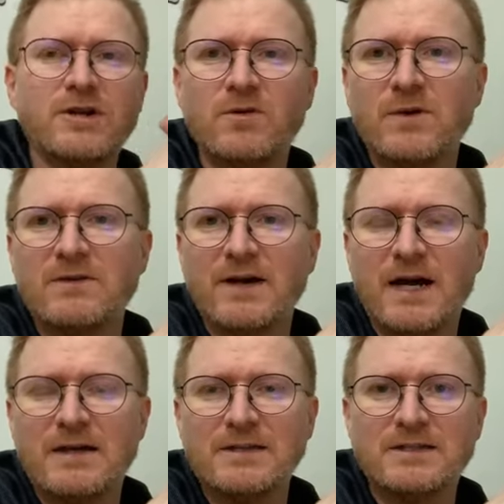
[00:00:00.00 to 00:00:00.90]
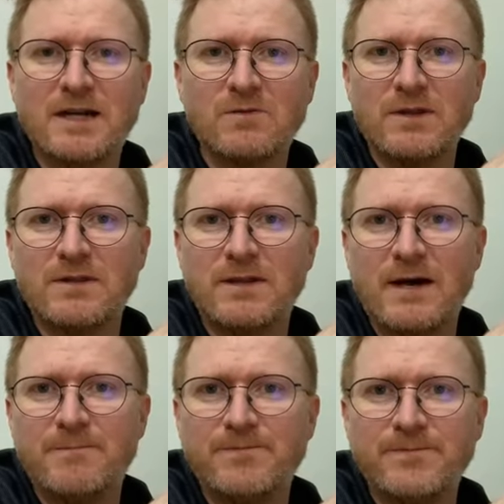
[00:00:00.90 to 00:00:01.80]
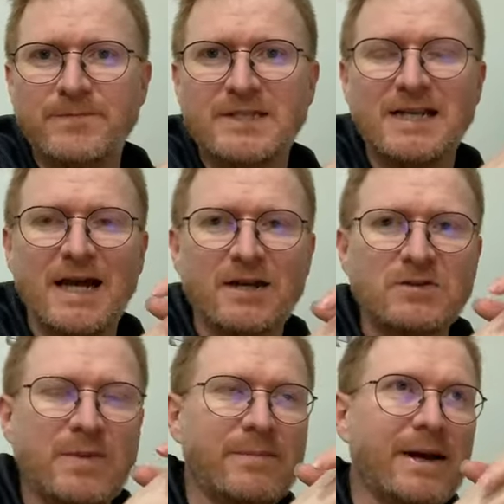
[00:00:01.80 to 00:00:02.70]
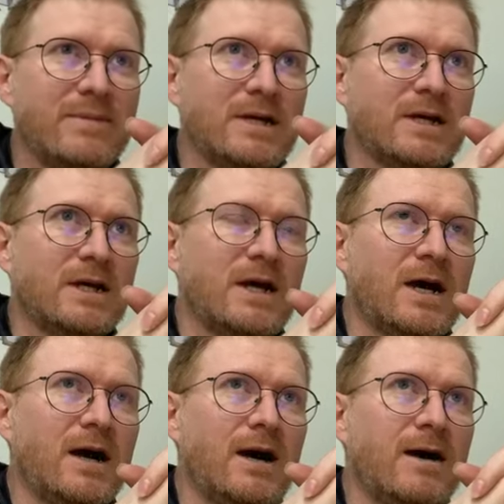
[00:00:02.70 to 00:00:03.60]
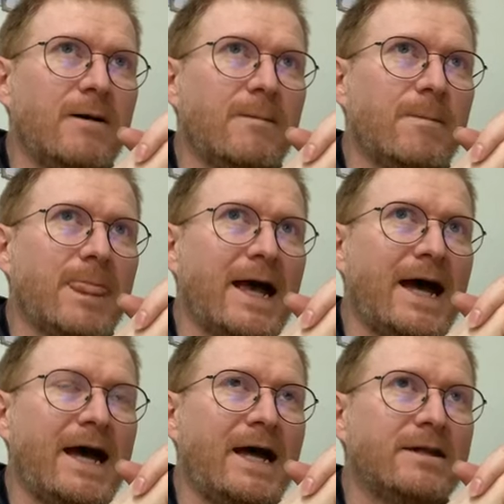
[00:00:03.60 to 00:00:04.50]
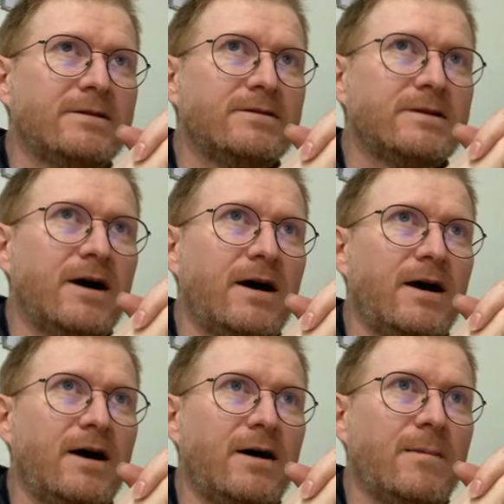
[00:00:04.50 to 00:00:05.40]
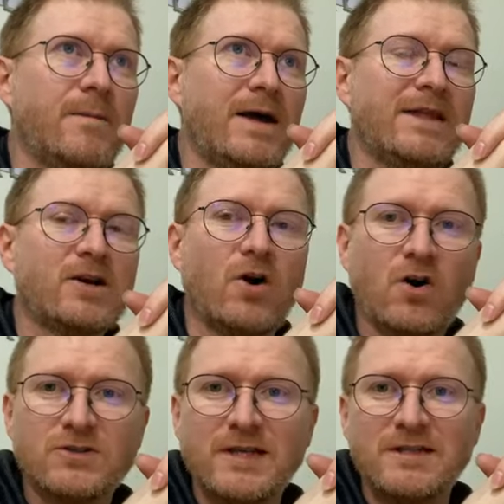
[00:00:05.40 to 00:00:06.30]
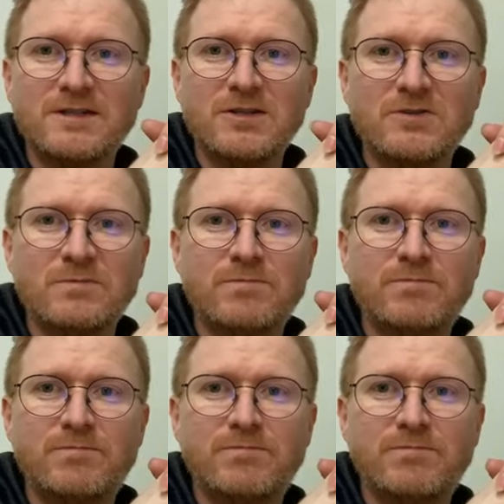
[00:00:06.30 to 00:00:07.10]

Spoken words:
Sorry, not Weaver. He's stuck with Tilak, who's a big baby, and then I got Hoskins, who's